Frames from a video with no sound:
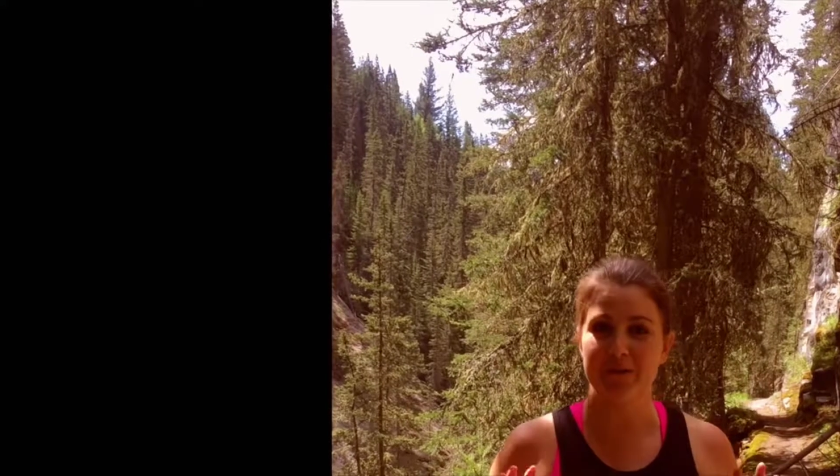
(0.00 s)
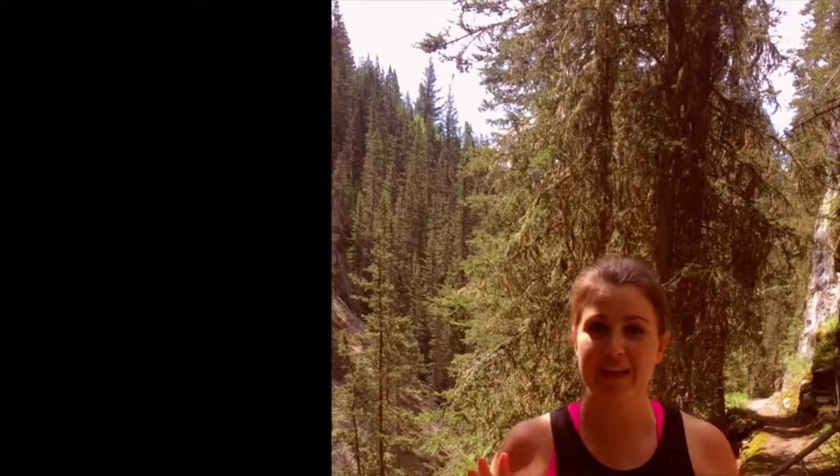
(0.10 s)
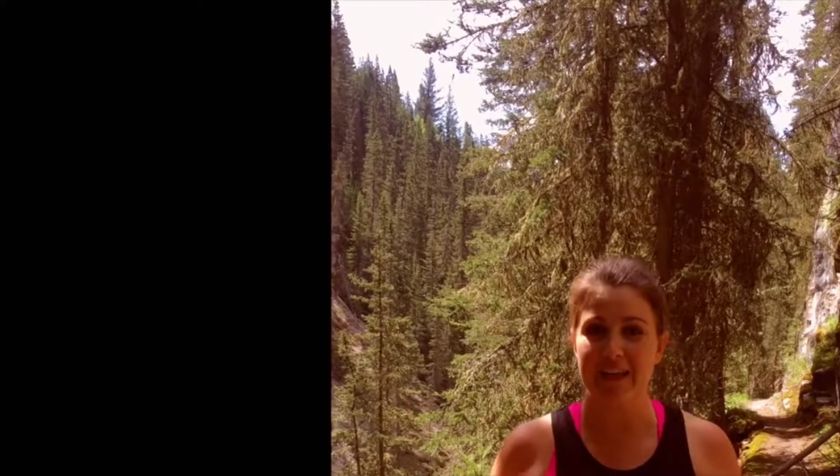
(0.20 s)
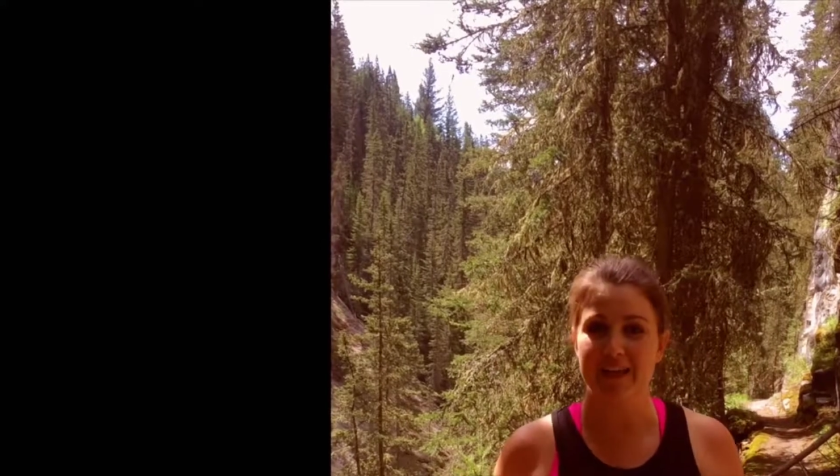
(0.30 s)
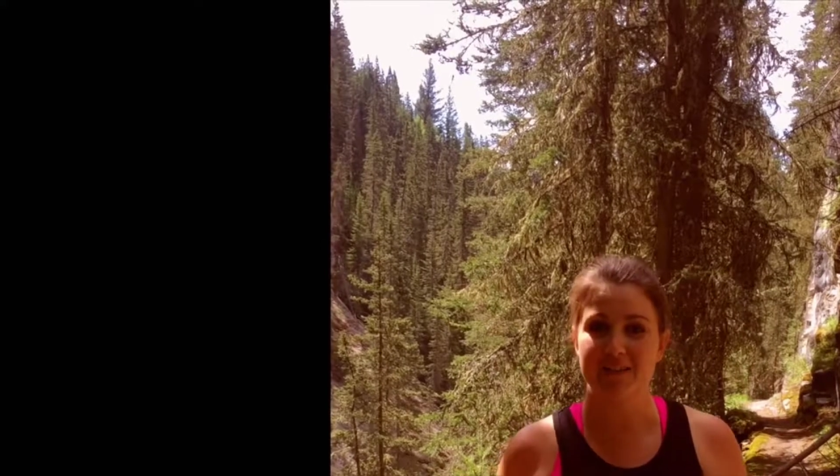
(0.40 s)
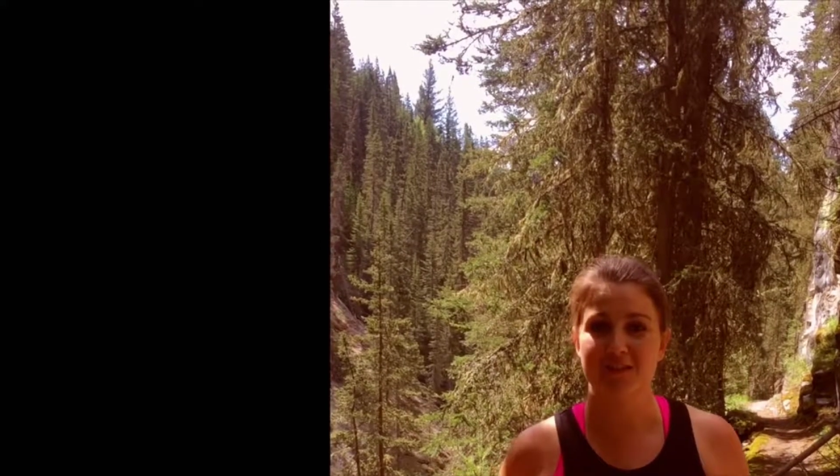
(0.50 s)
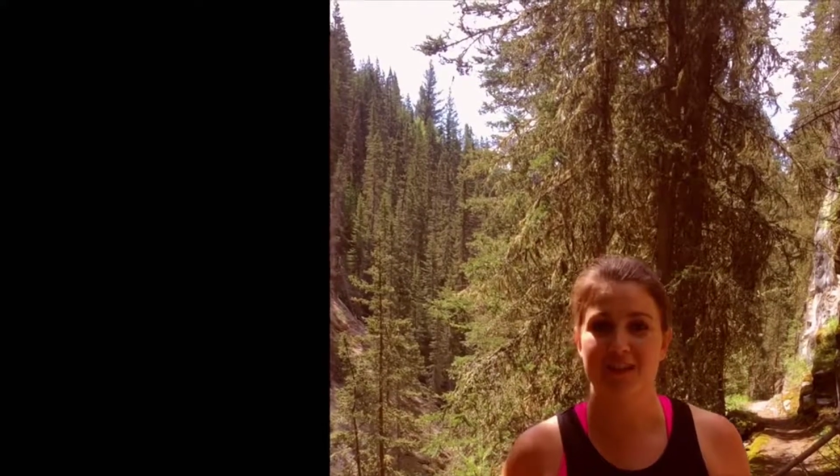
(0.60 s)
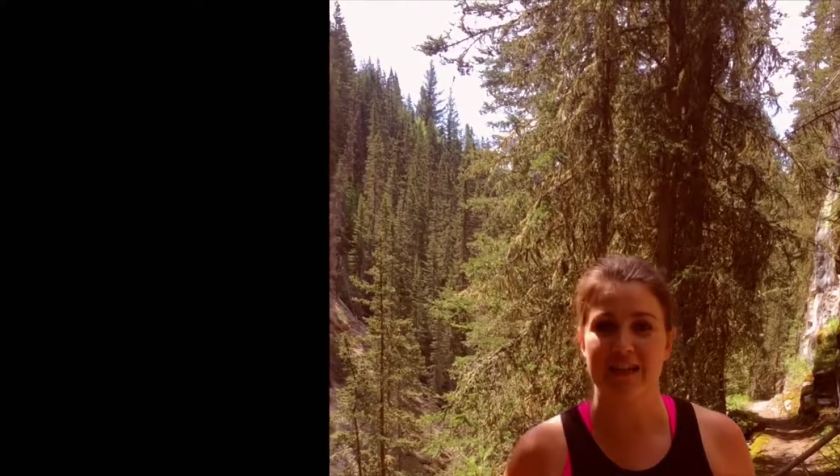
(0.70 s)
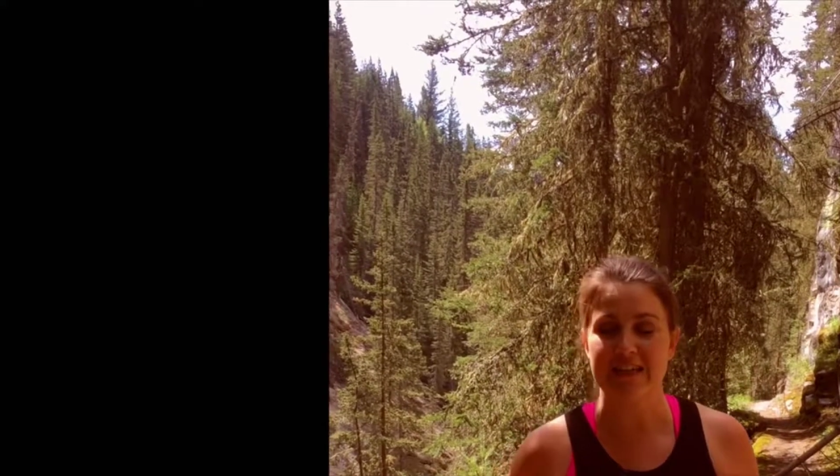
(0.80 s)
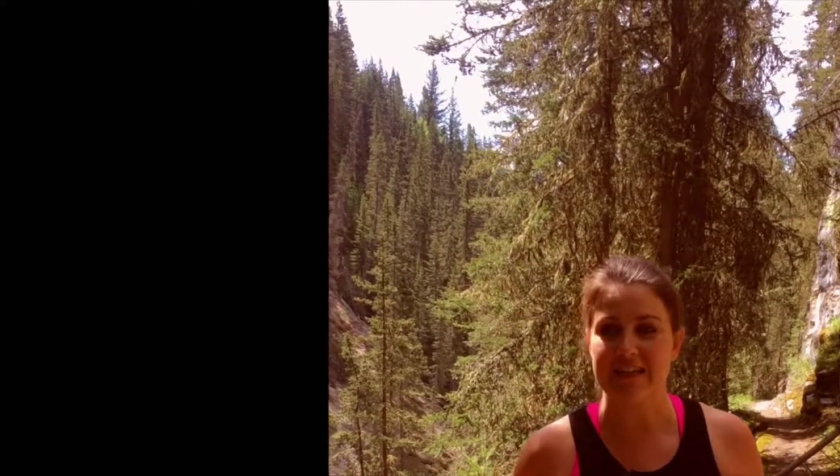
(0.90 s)
to relate it to
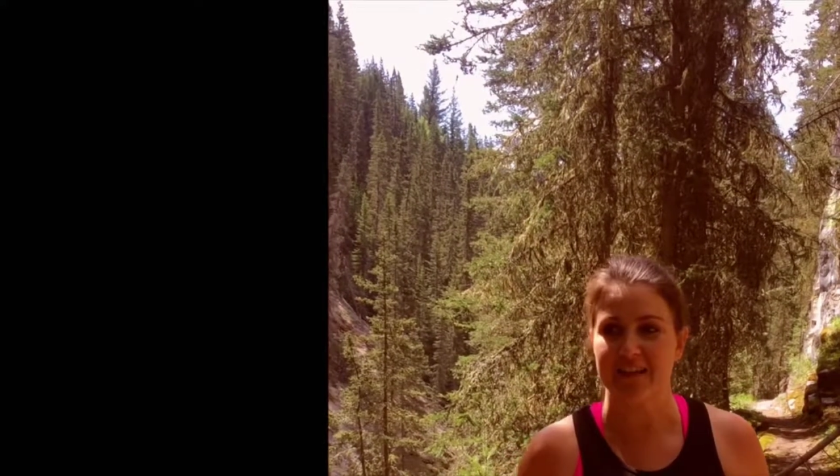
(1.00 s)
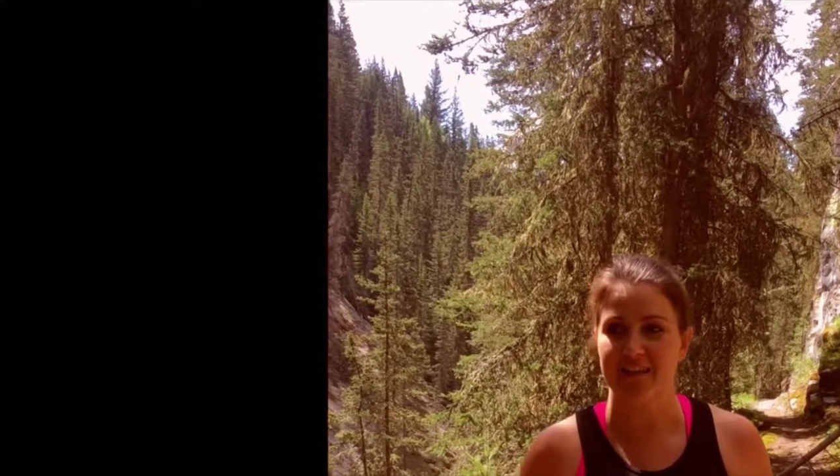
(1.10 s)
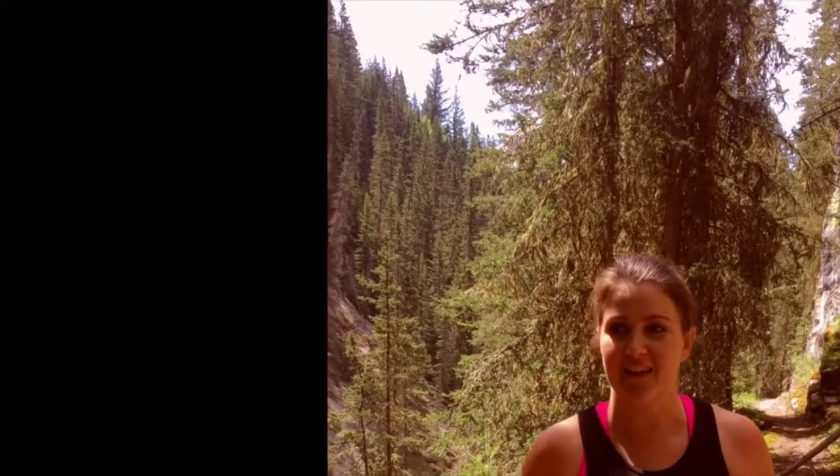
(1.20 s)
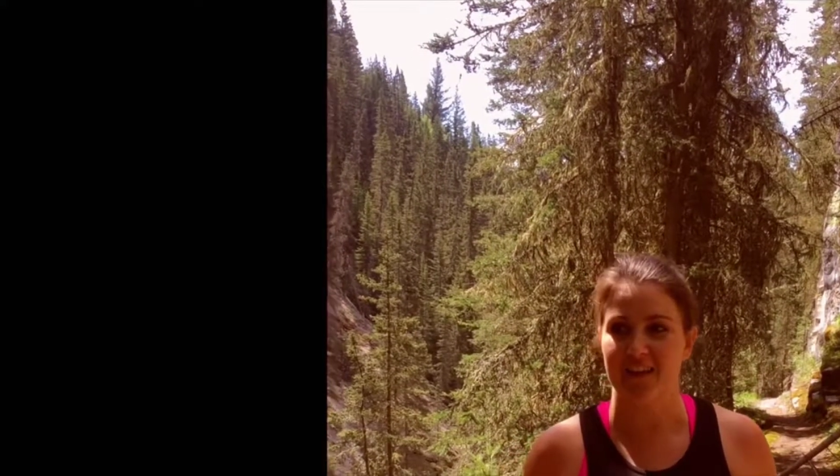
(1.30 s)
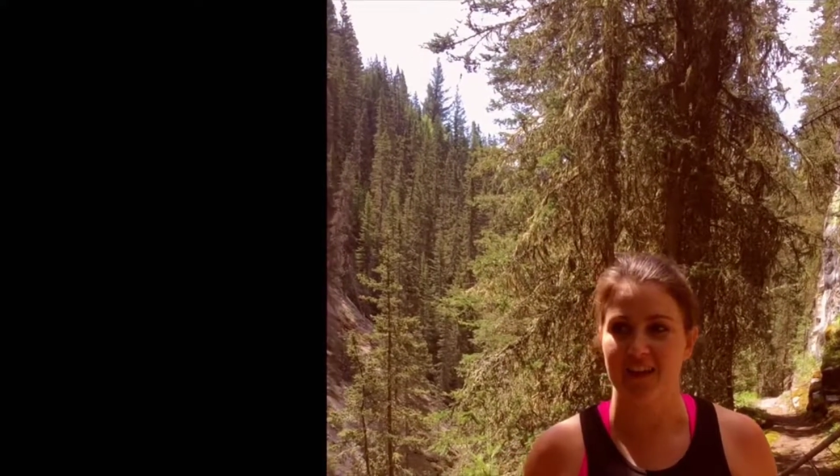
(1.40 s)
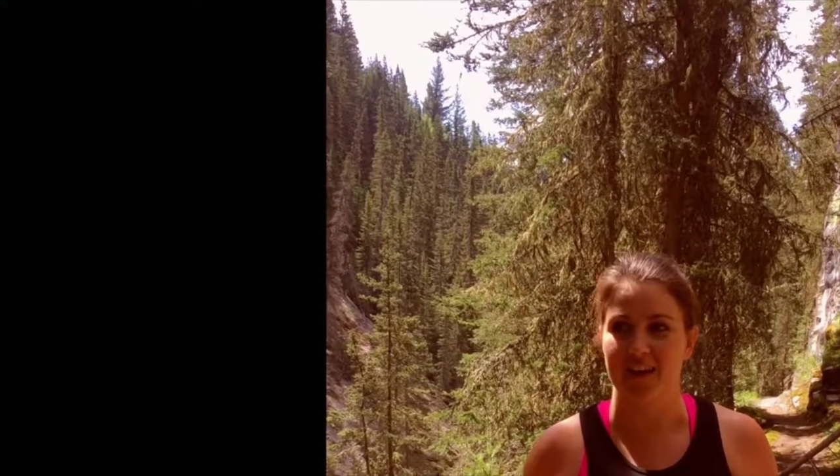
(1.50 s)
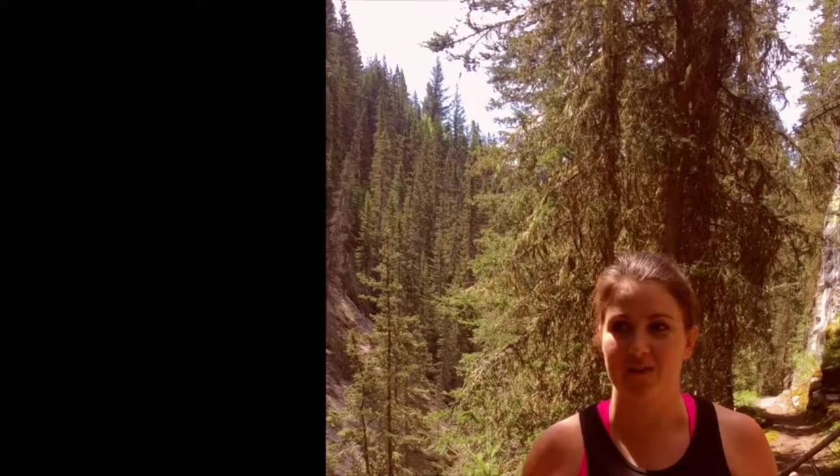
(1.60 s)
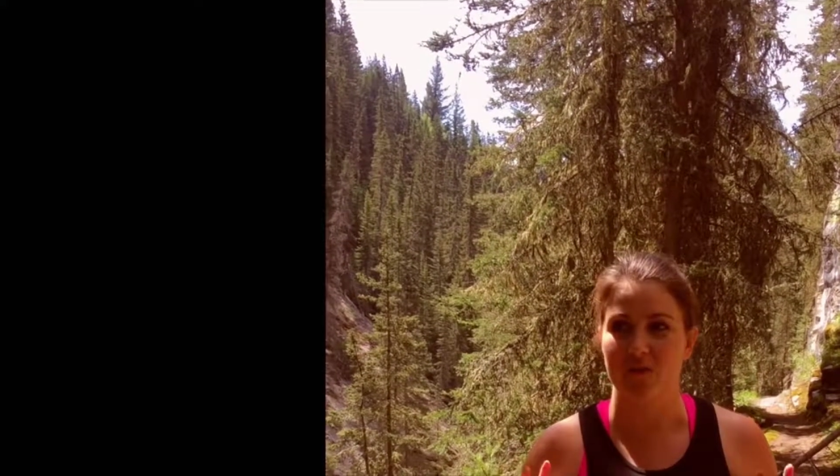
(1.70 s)
the idea that like